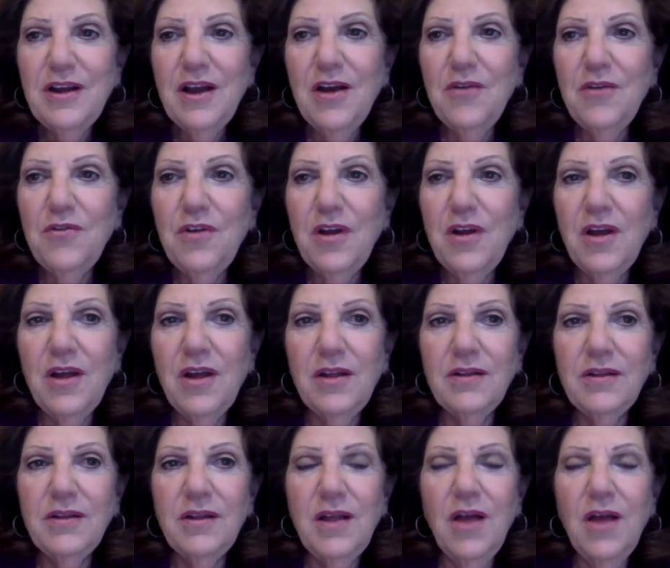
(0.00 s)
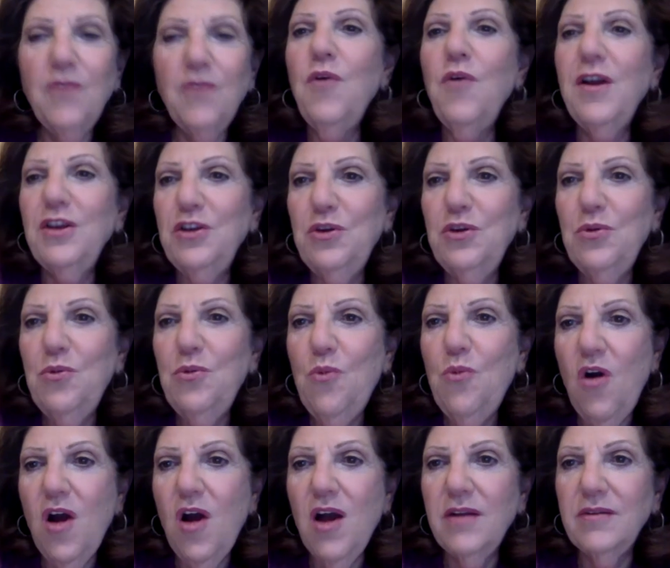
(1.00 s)
of what you
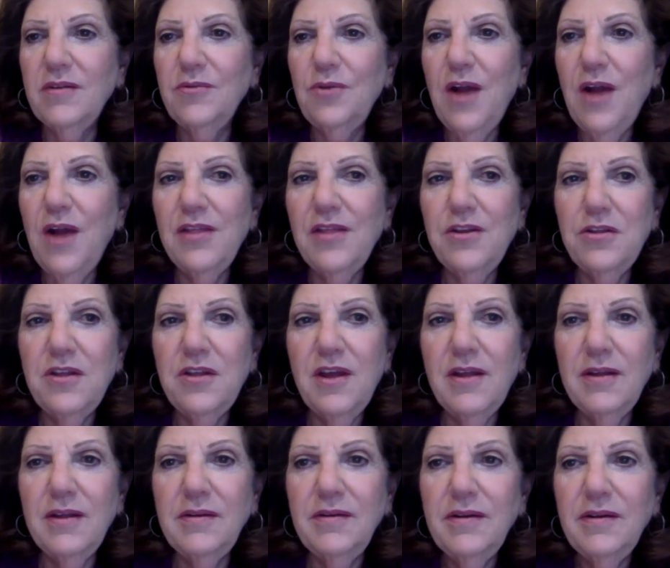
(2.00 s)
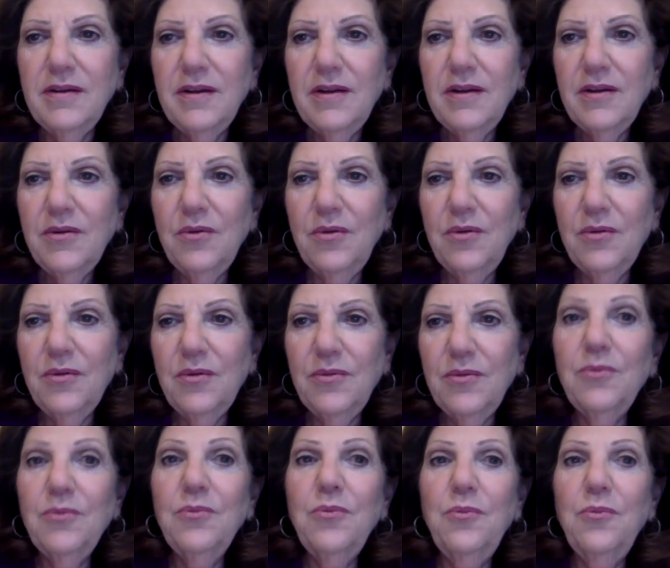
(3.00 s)
want rather than
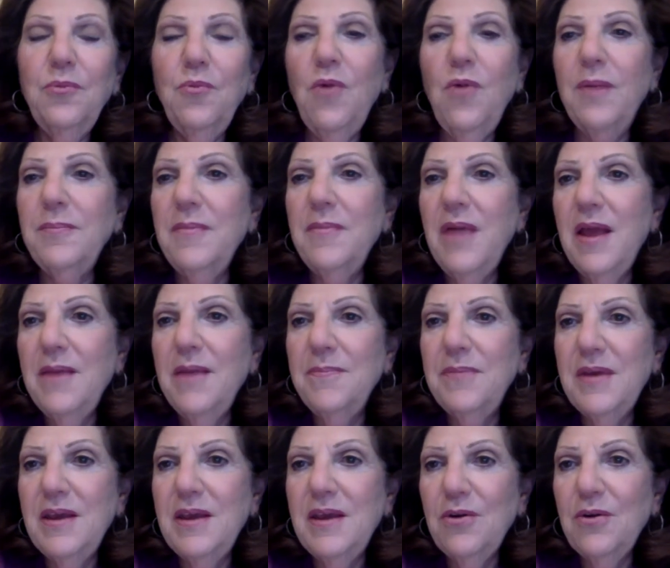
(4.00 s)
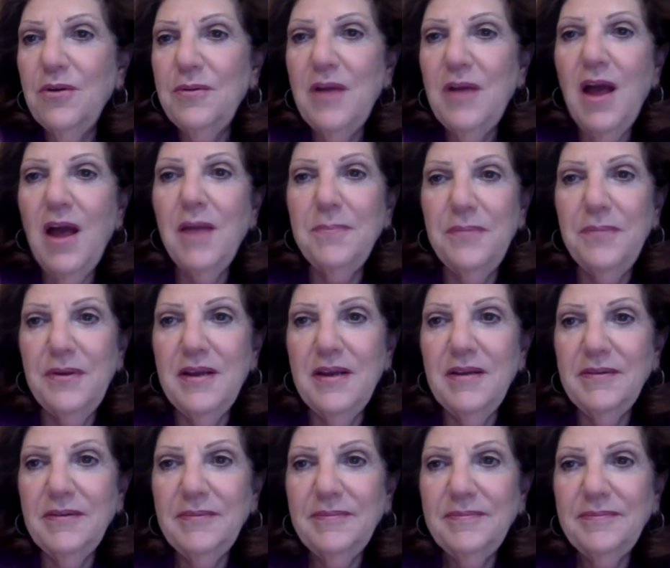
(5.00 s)
what may be or not
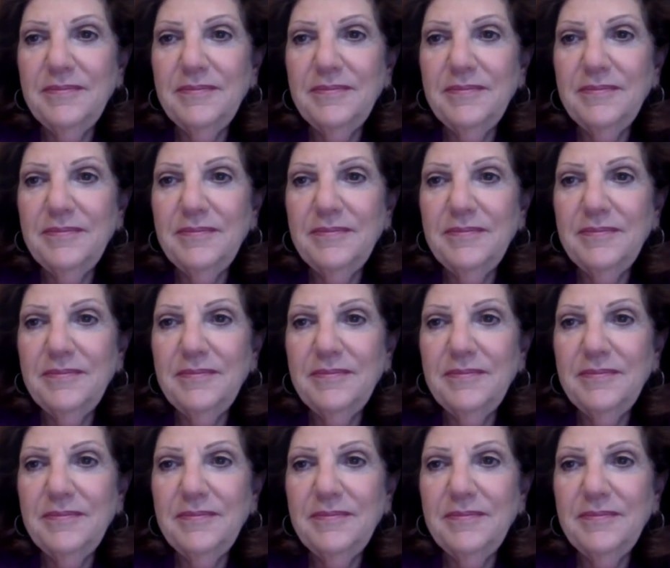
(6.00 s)
be.